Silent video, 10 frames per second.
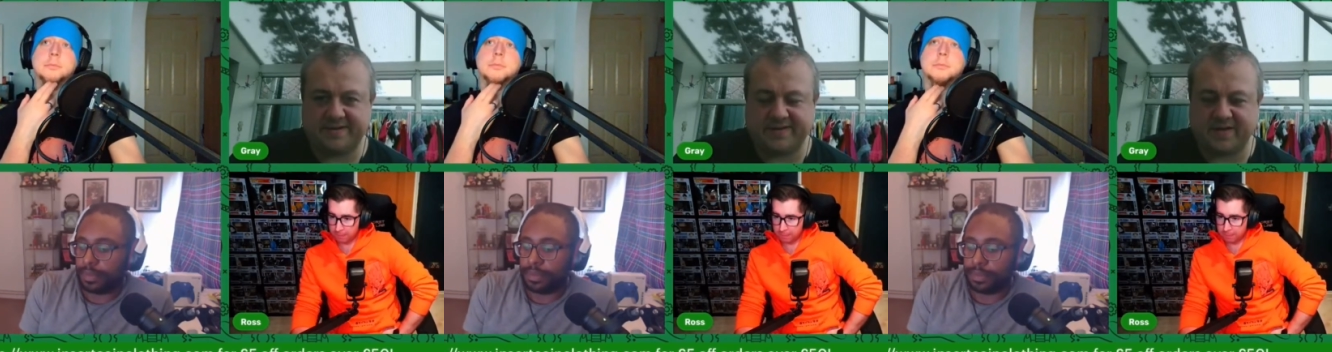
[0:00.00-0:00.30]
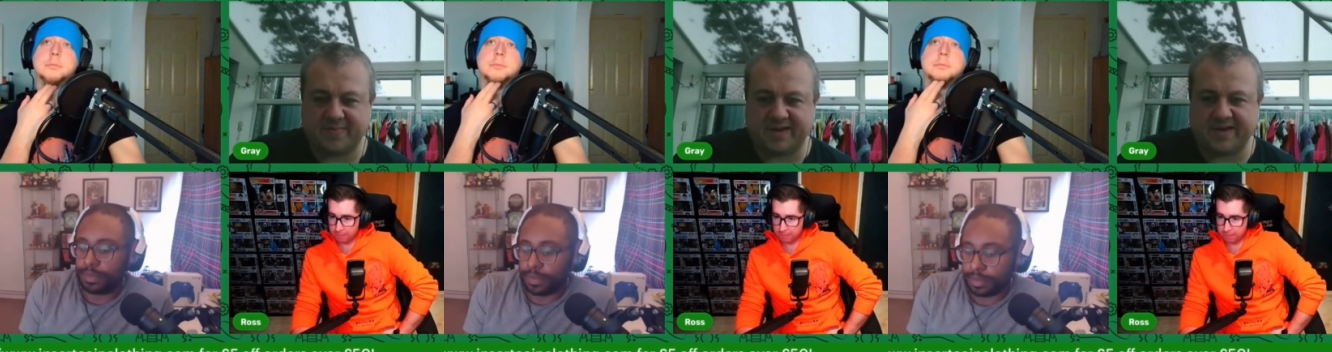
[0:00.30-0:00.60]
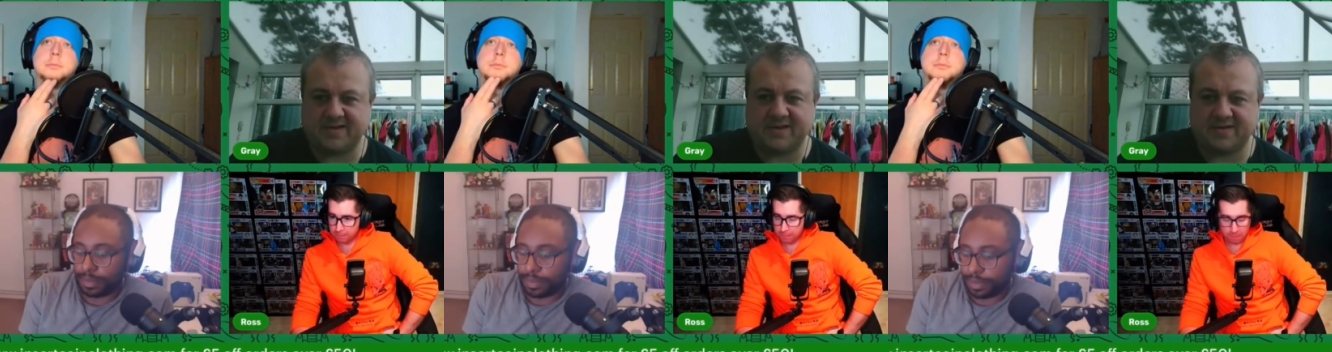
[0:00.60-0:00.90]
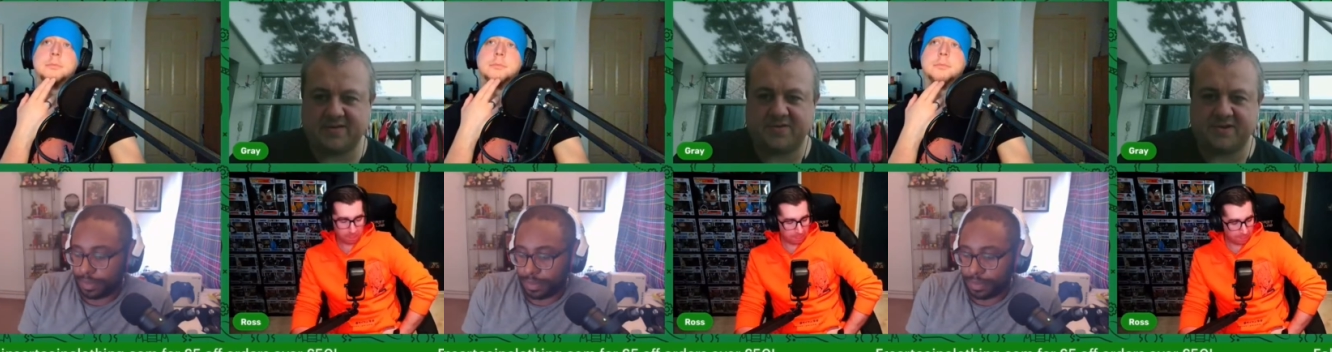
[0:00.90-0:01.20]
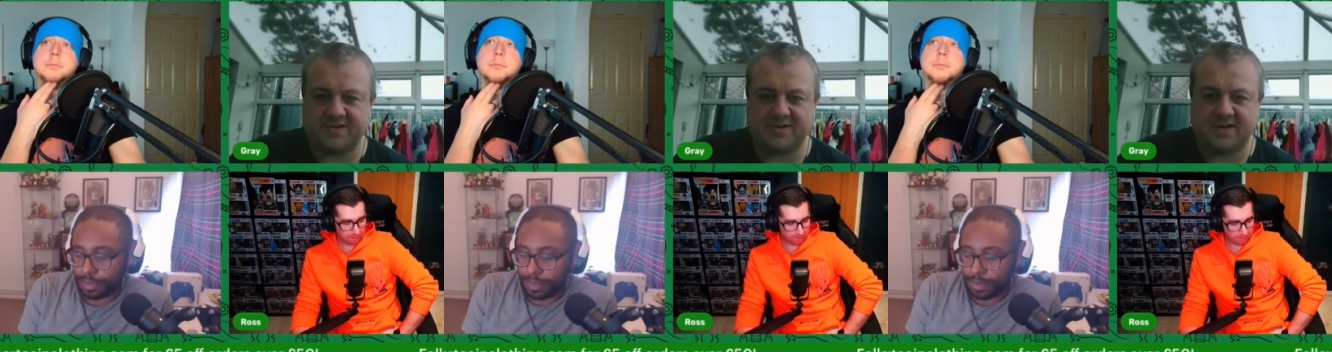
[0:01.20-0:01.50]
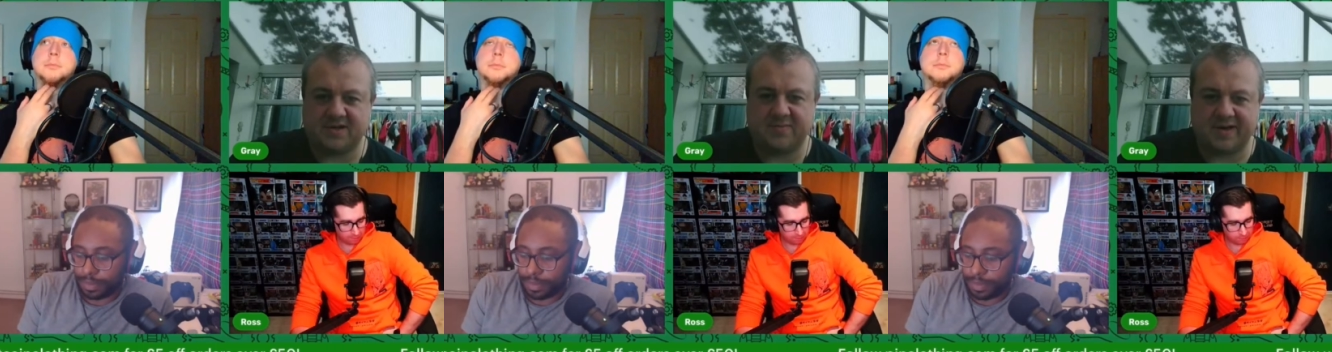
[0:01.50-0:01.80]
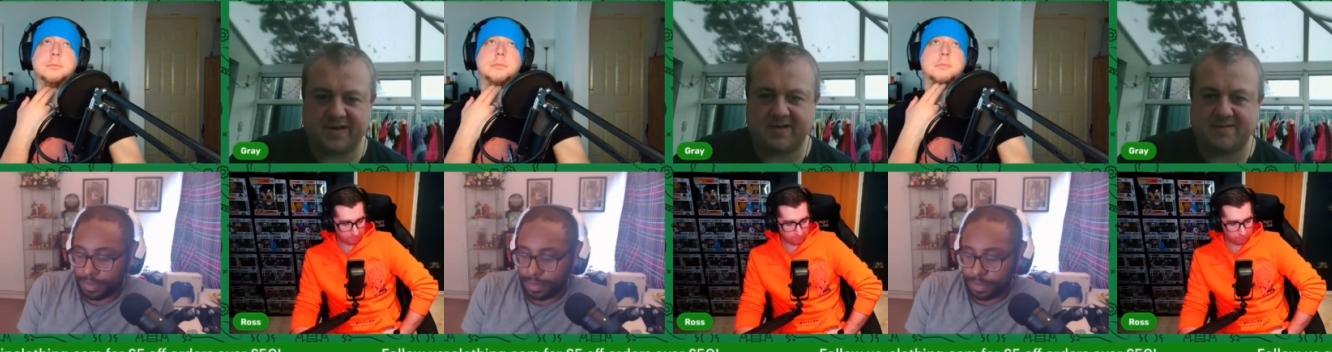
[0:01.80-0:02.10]
Speaker 1: you have to go back, sell the treasure, go
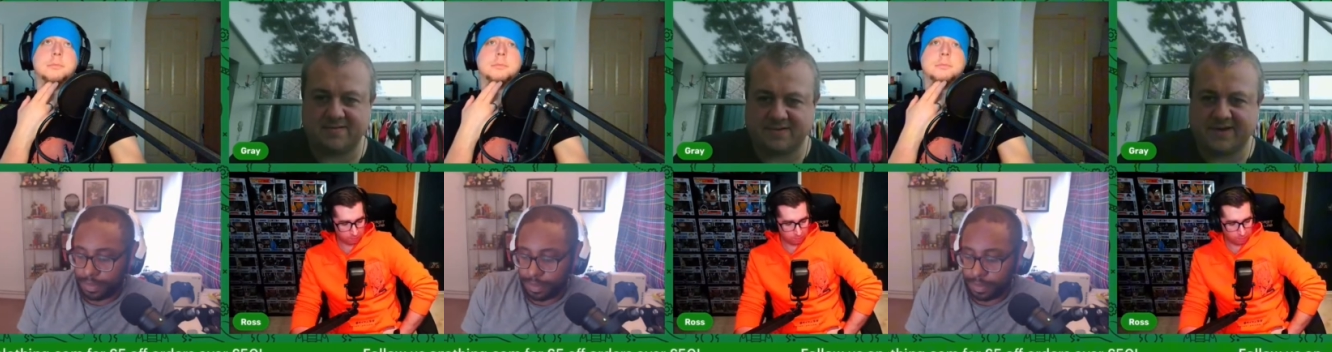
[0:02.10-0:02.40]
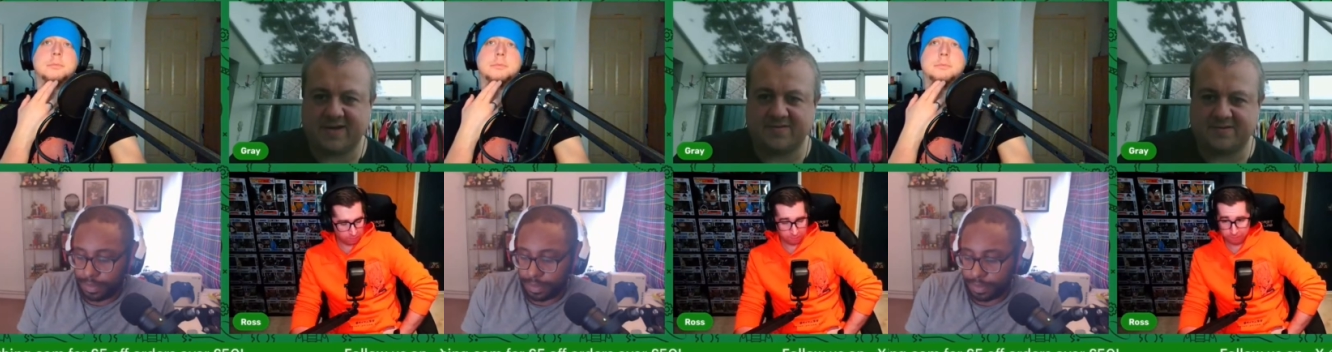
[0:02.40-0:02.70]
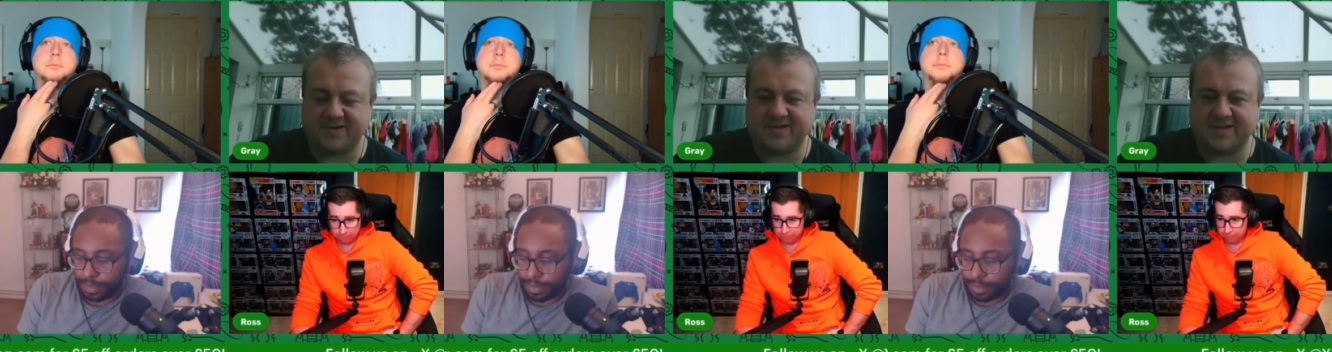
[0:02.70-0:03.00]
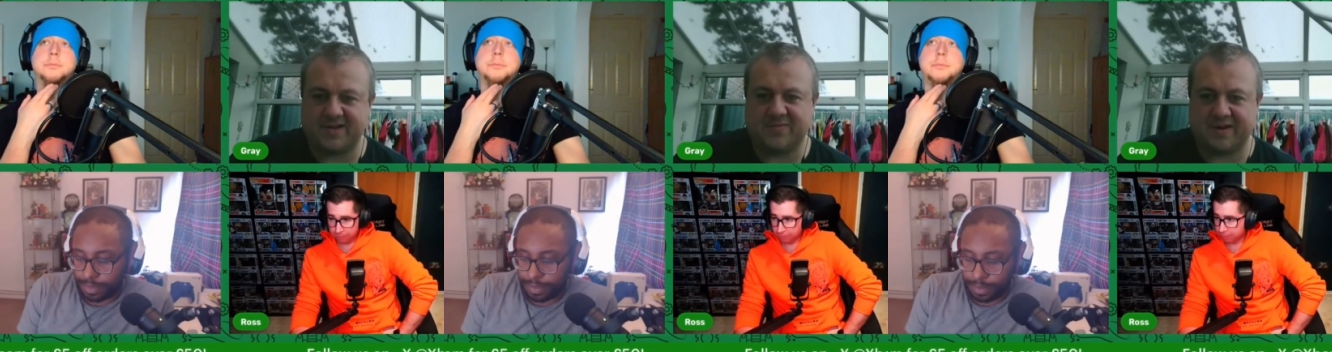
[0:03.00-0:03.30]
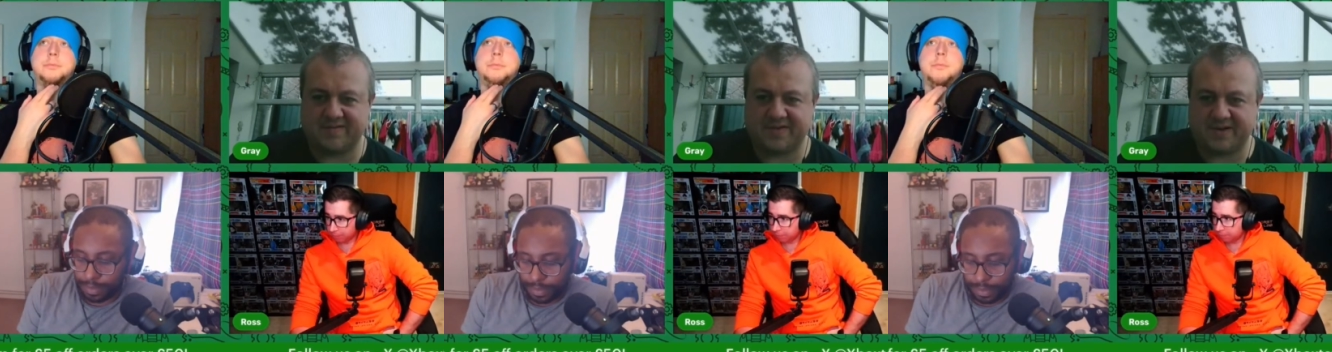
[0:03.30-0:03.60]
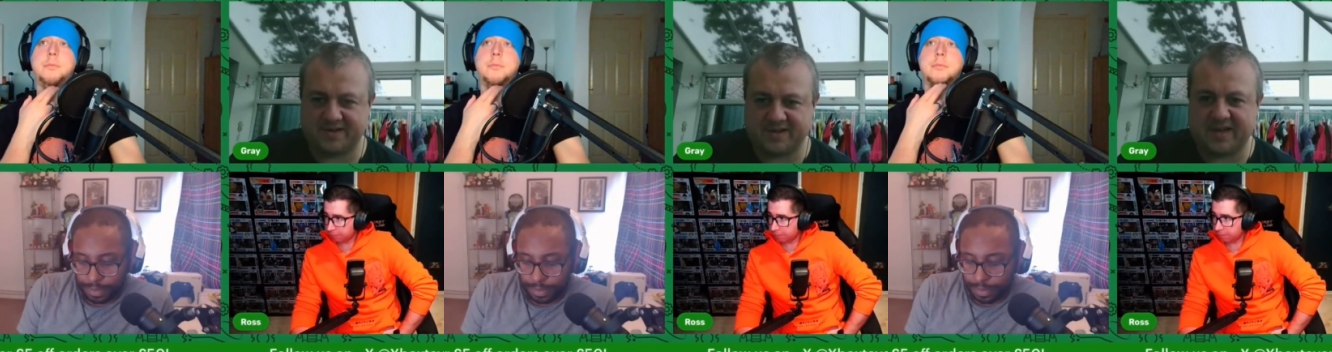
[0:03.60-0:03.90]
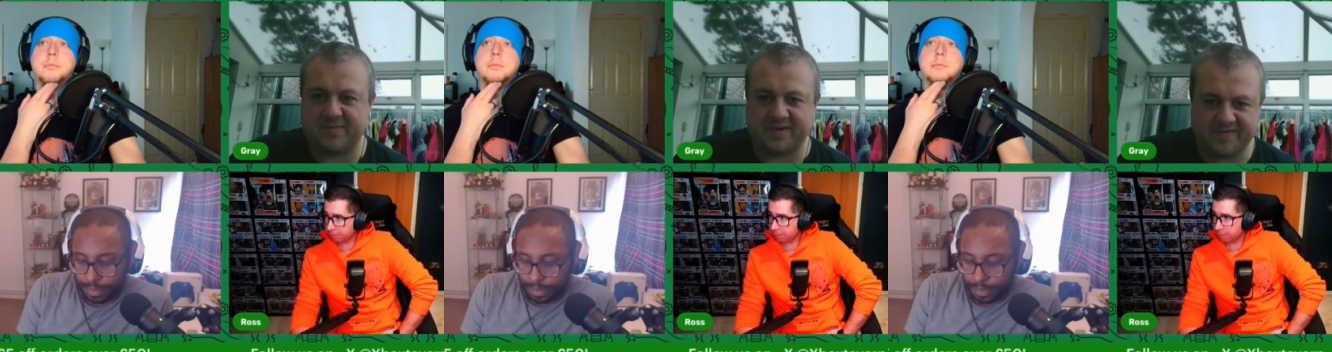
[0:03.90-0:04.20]
back, get upgrades, go back further,
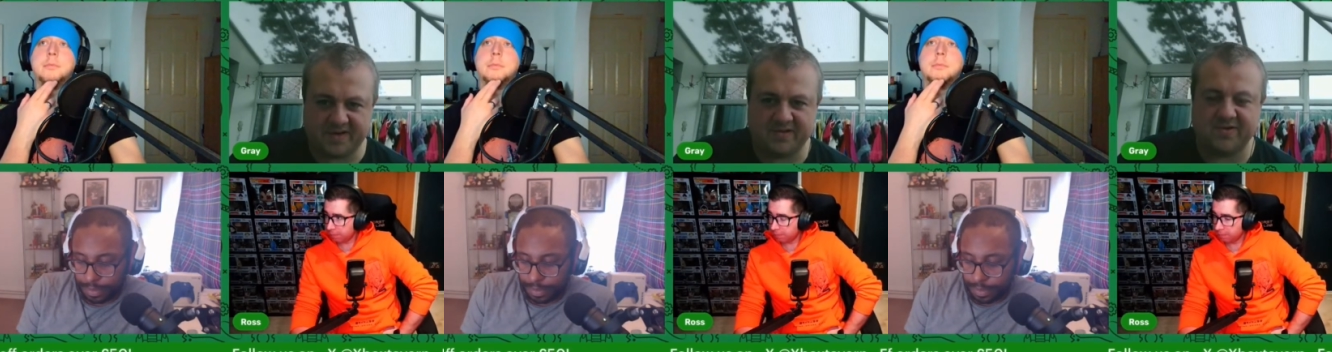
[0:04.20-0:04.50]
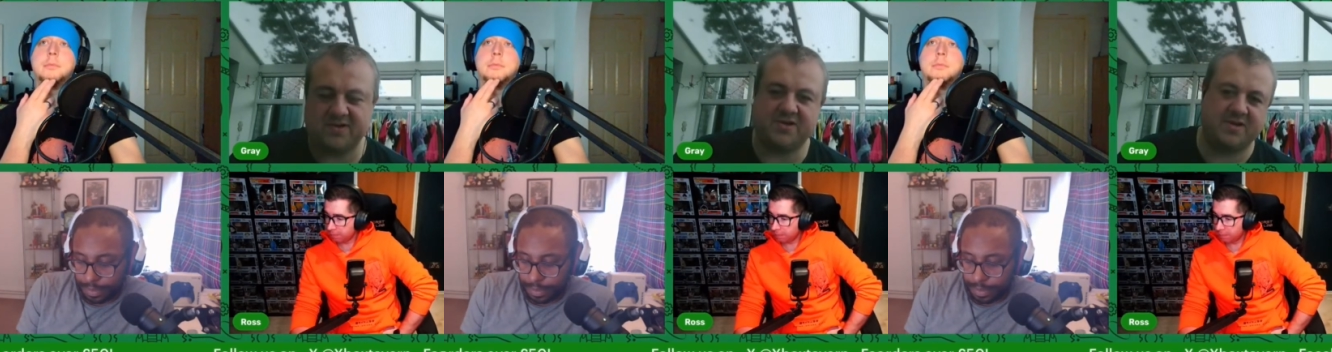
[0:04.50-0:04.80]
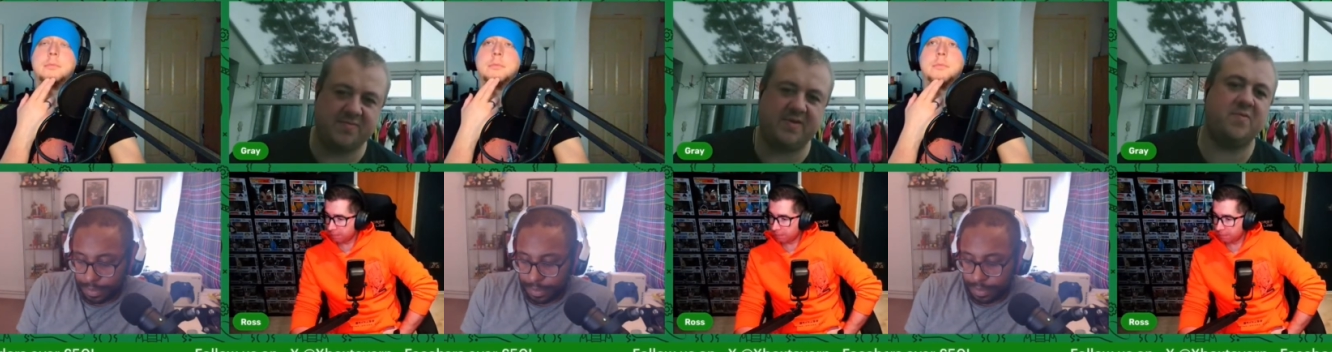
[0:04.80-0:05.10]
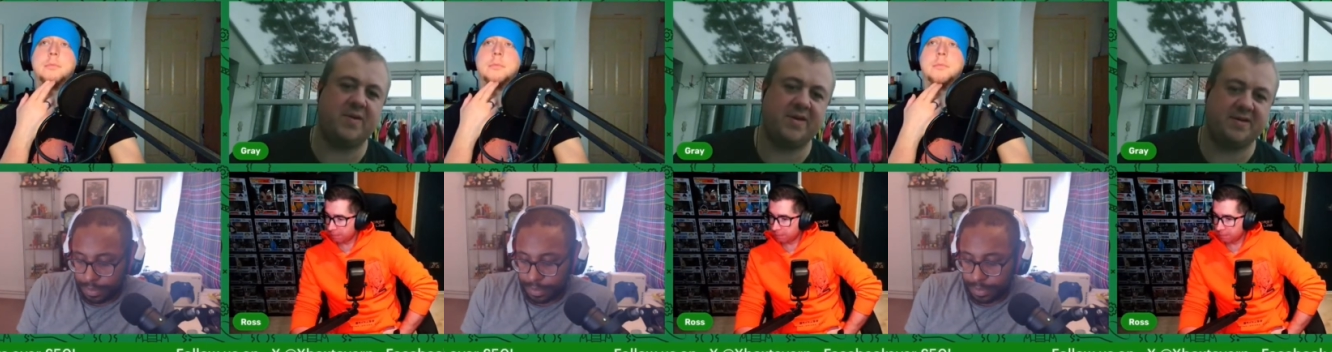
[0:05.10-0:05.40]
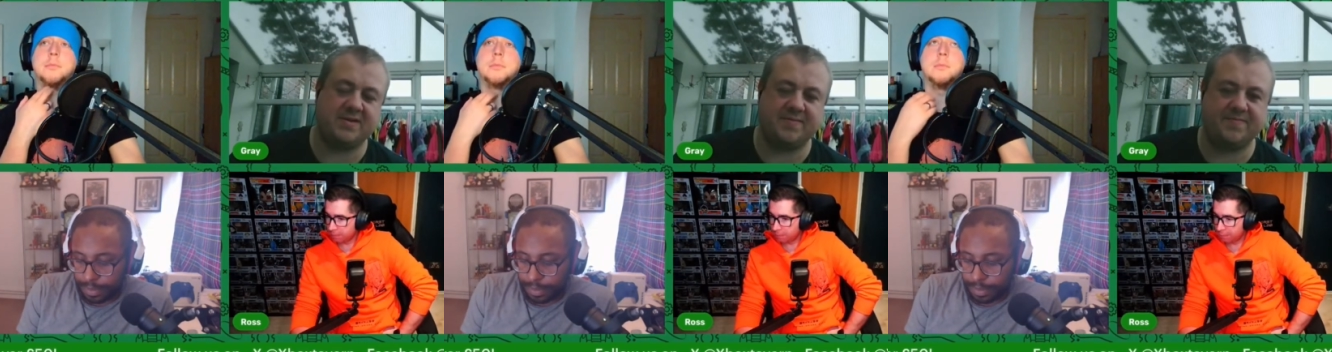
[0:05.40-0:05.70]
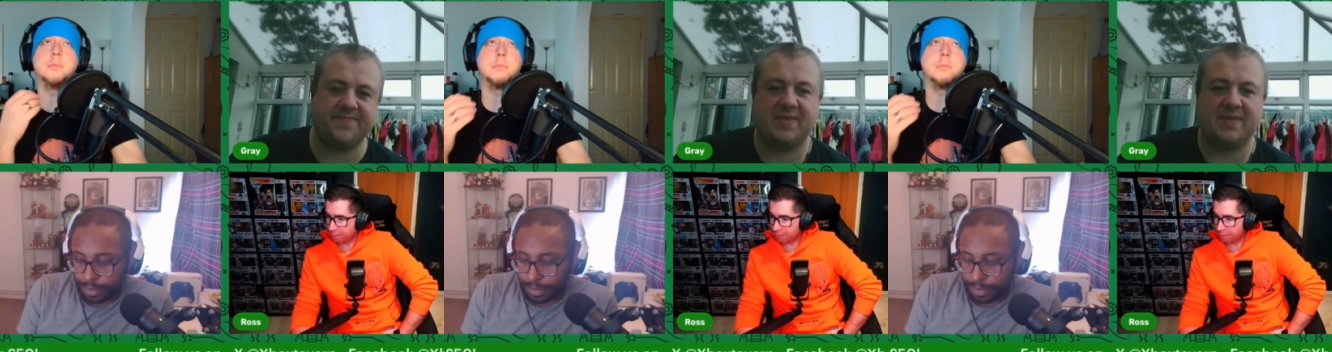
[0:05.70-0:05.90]
get a bit further each time, go back. And like,